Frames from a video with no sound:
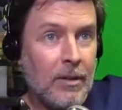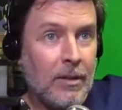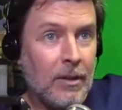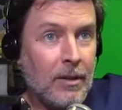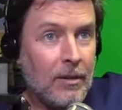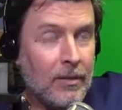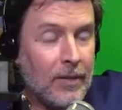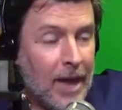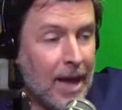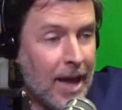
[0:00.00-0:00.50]

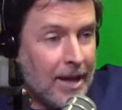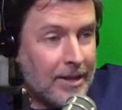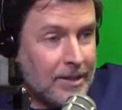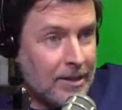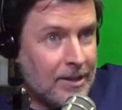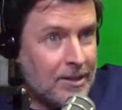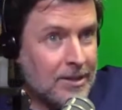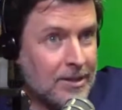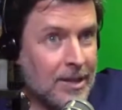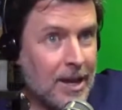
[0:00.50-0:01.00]
that
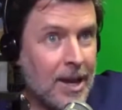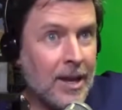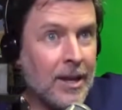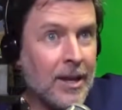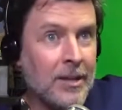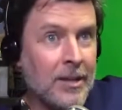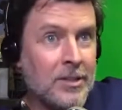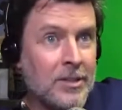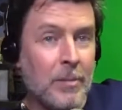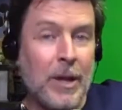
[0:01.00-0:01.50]
is
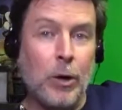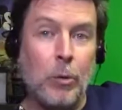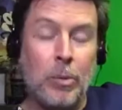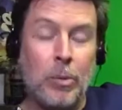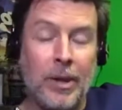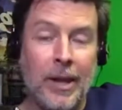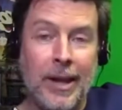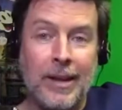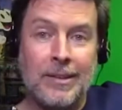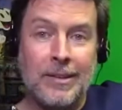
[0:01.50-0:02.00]
a tomato
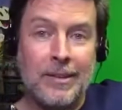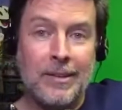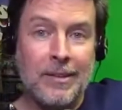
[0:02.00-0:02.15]
plant.